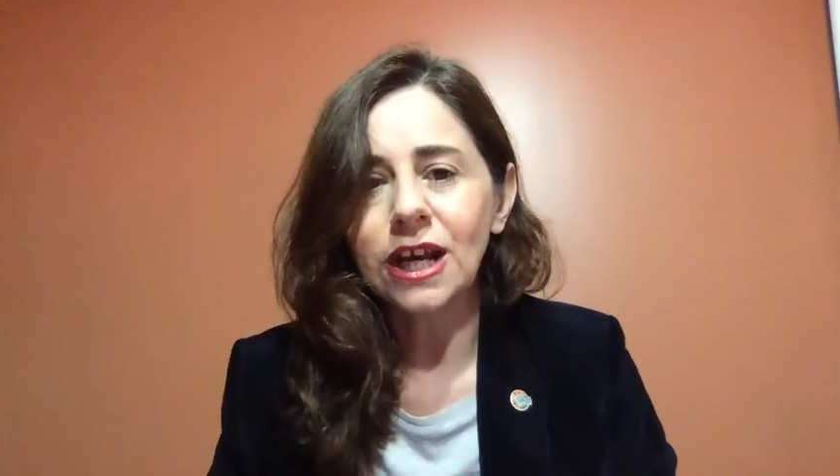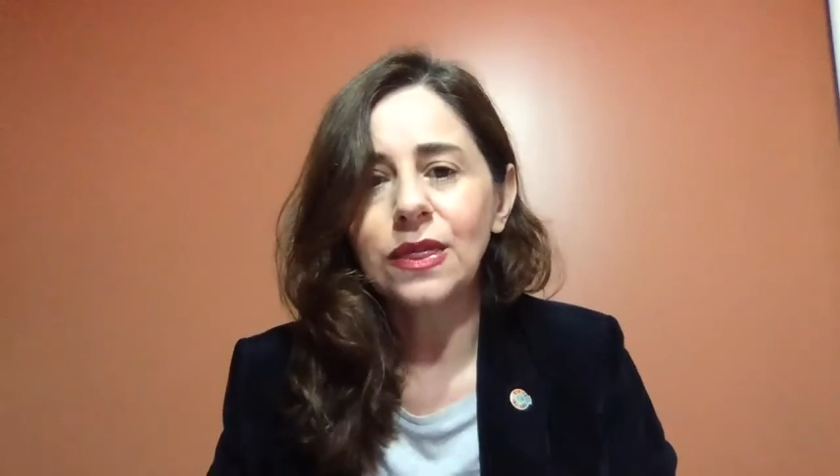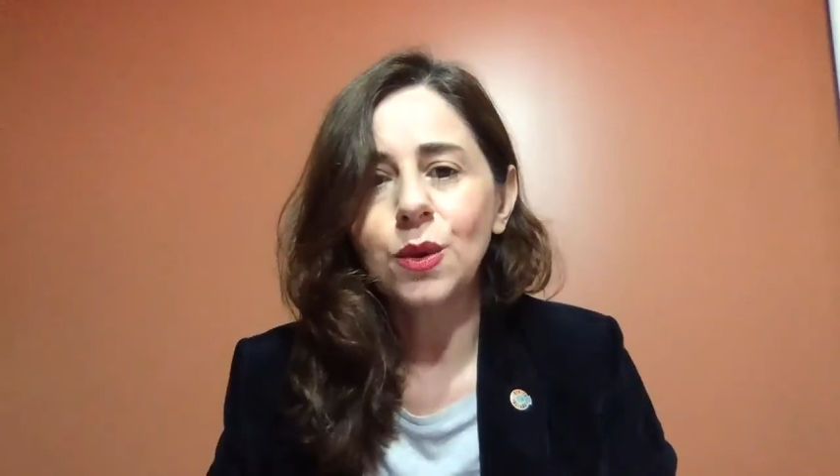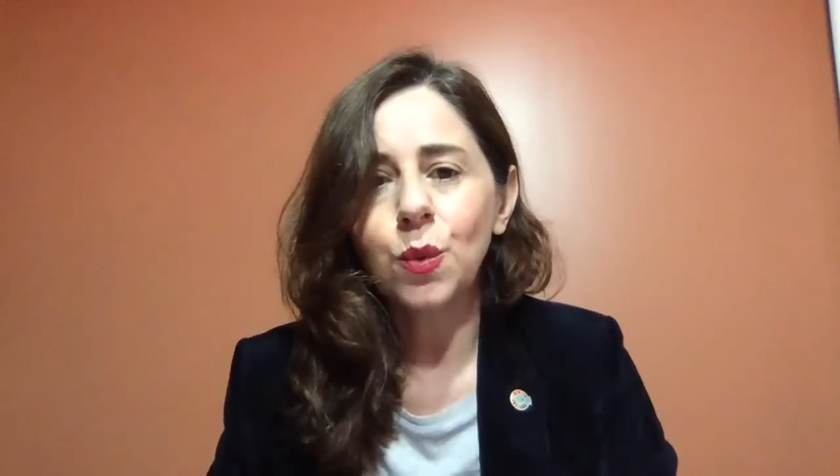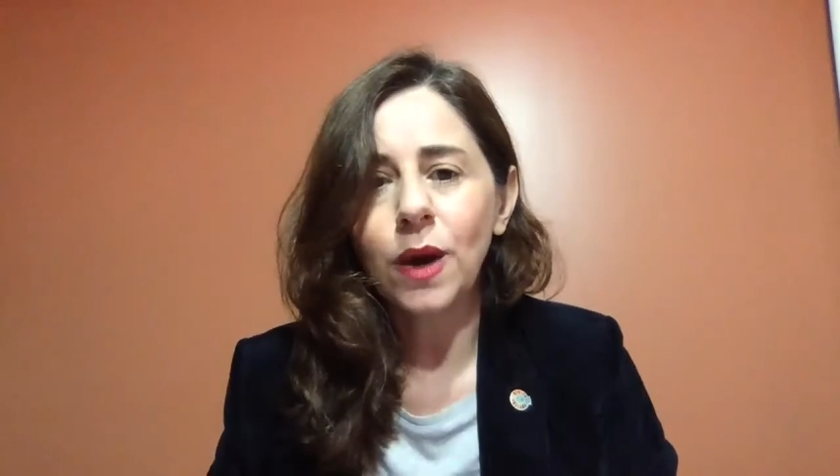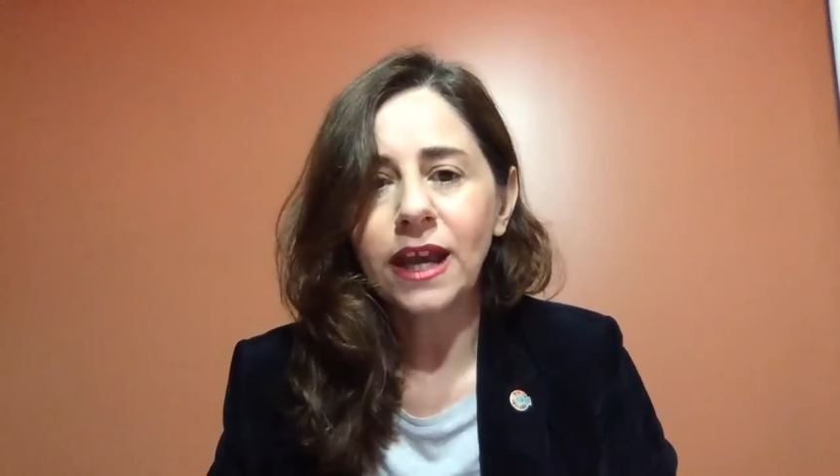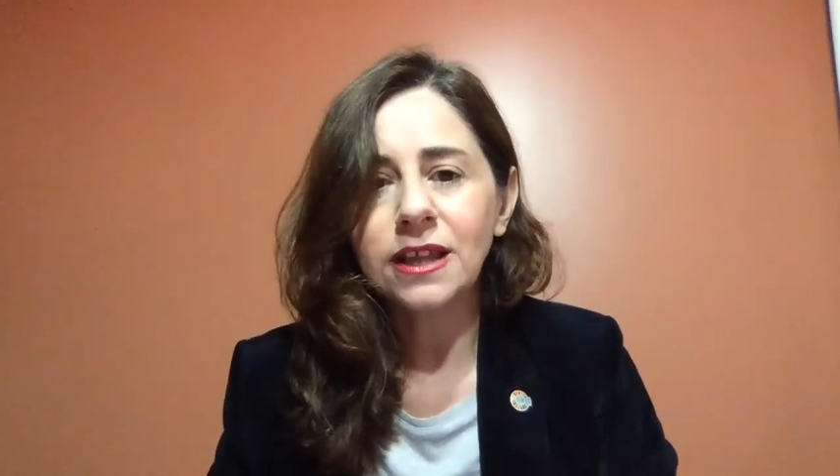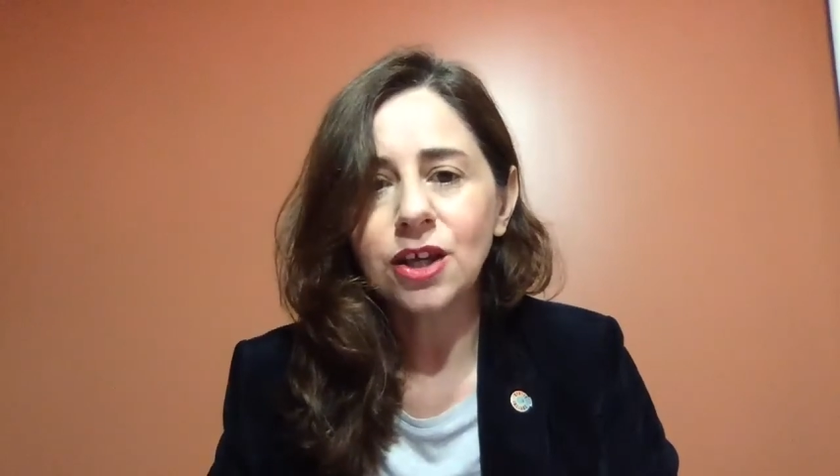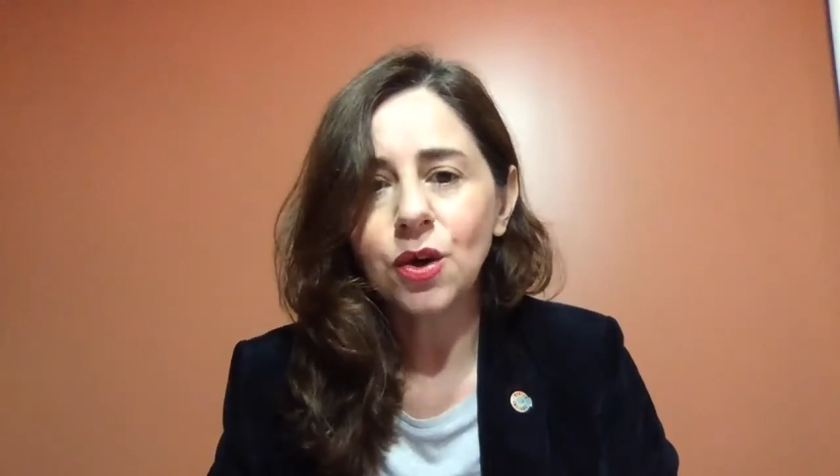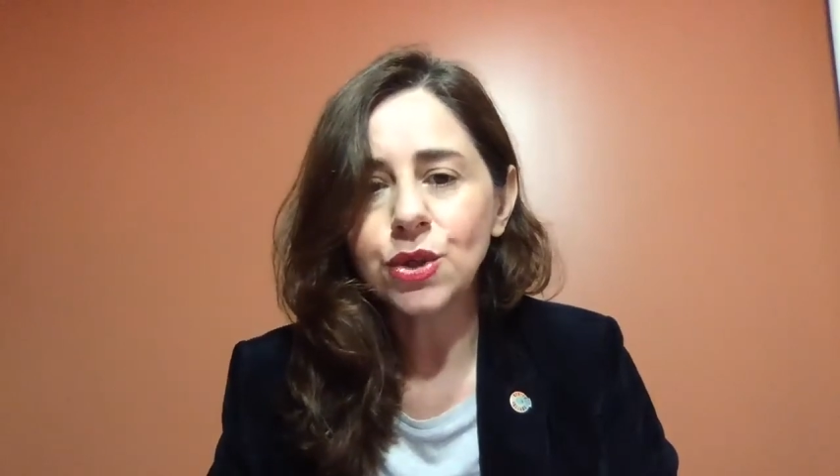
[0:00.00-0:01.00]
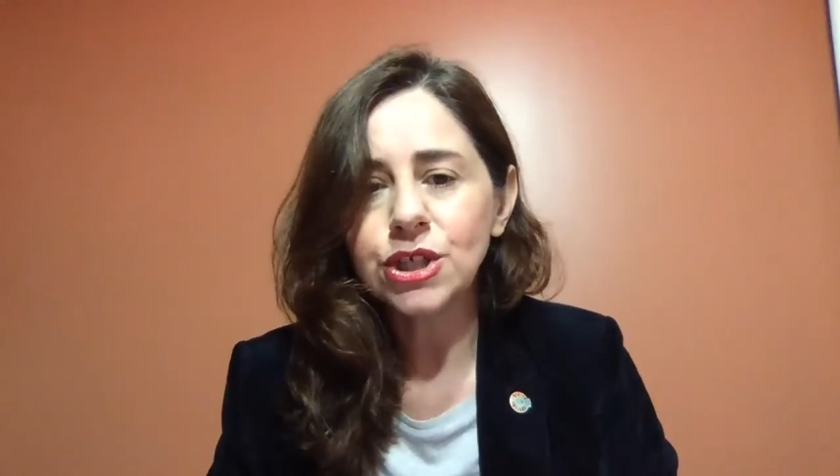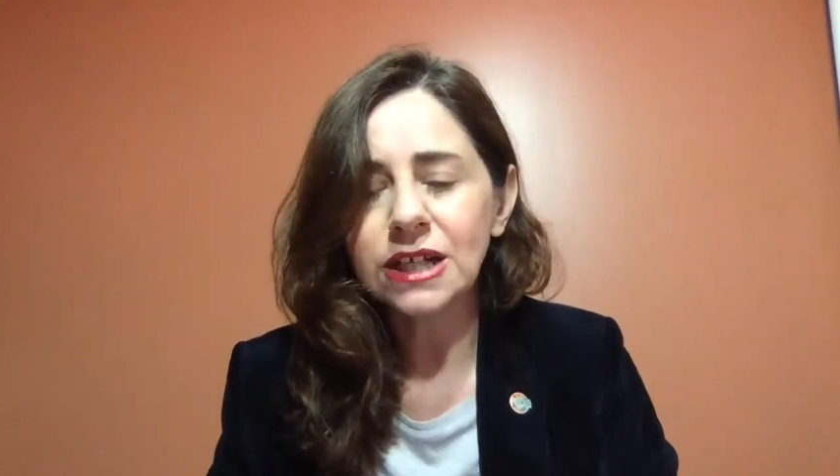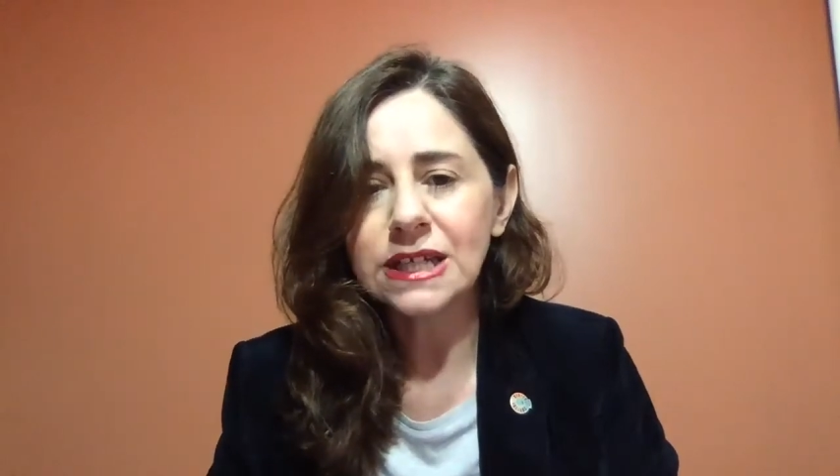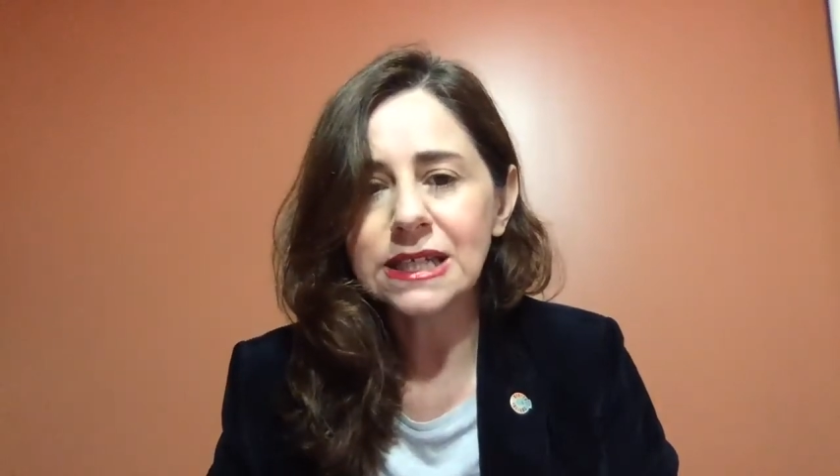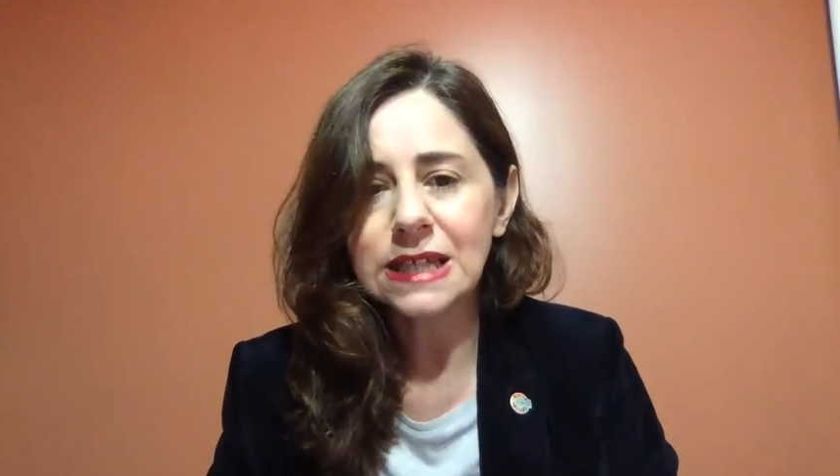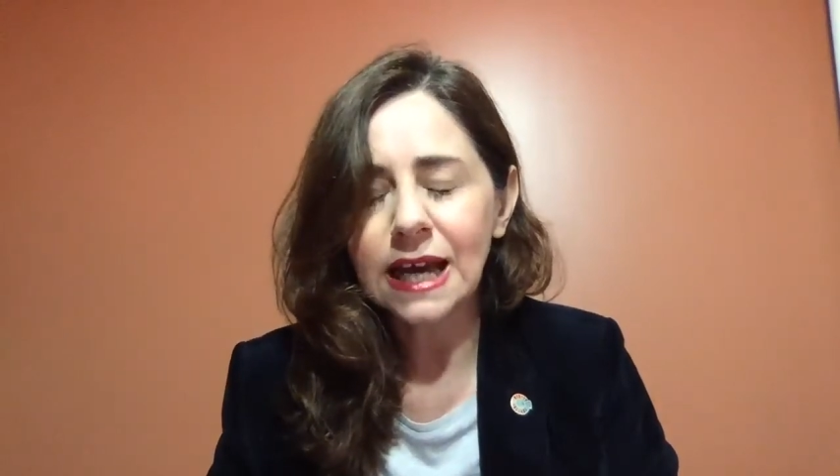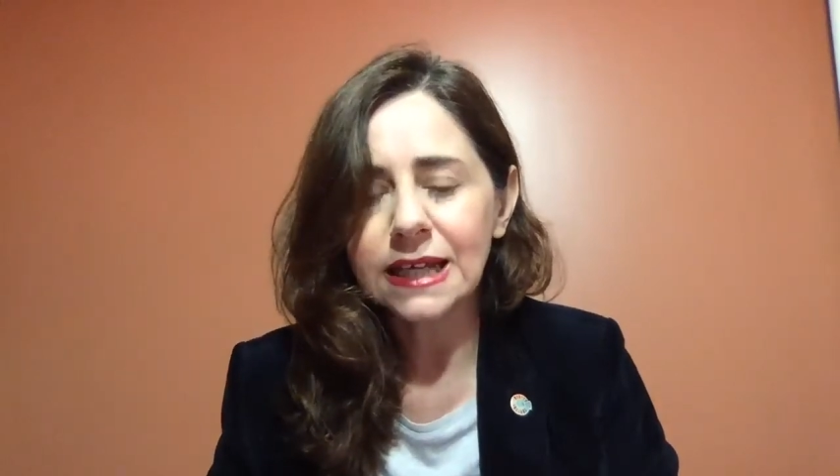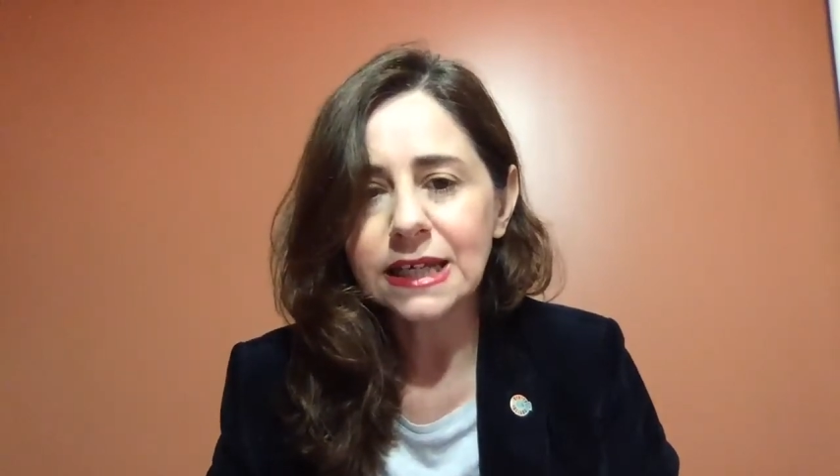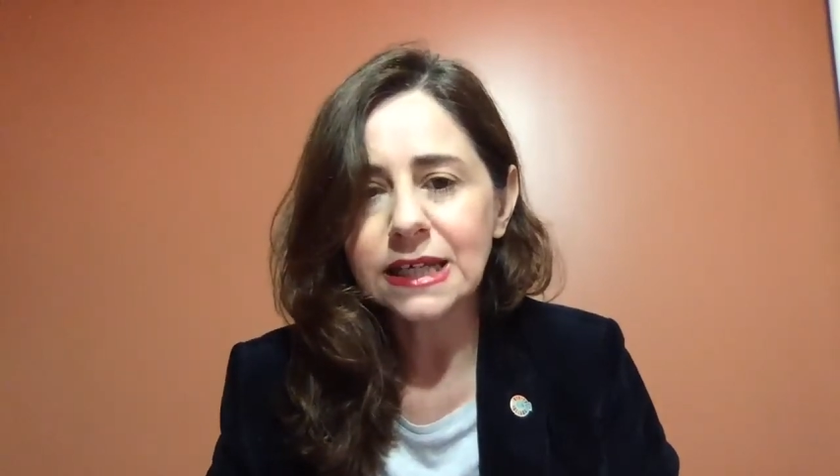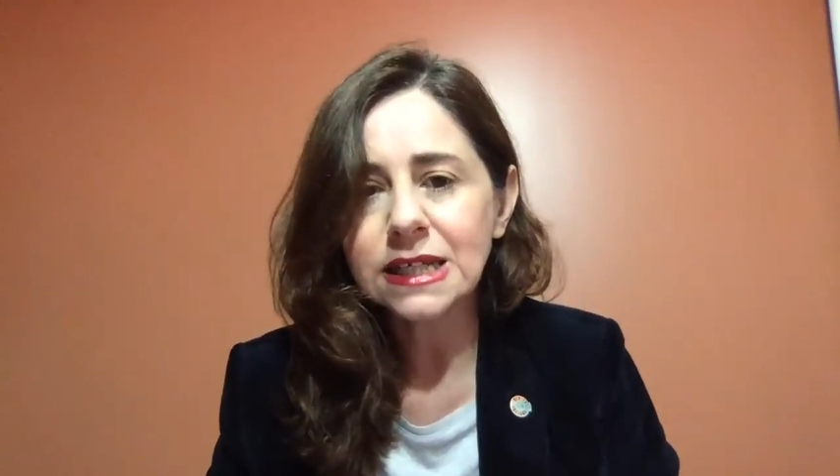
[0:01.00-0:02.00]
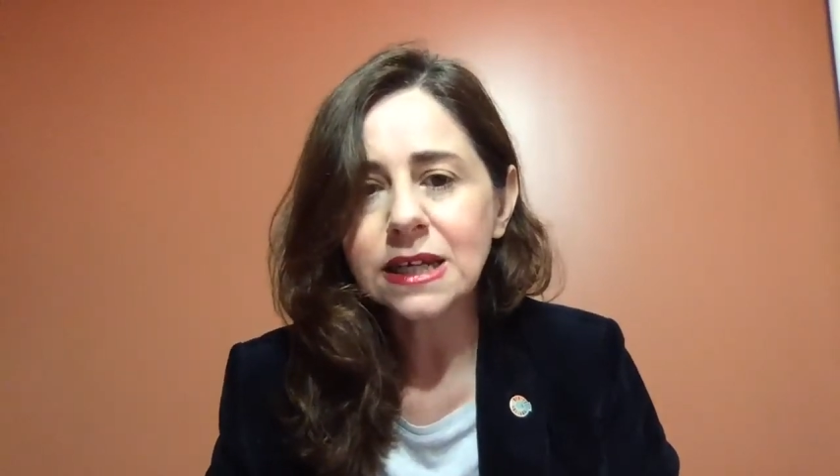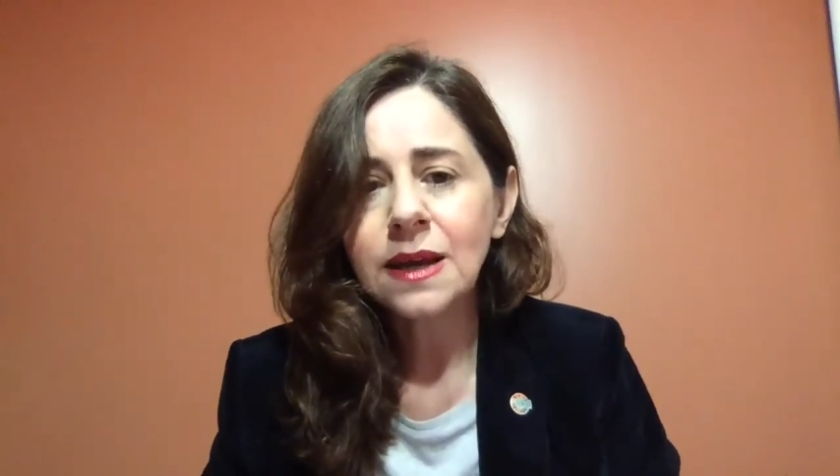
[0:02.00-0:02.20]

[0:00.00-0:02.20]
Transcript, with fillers: in the way the ocean is studied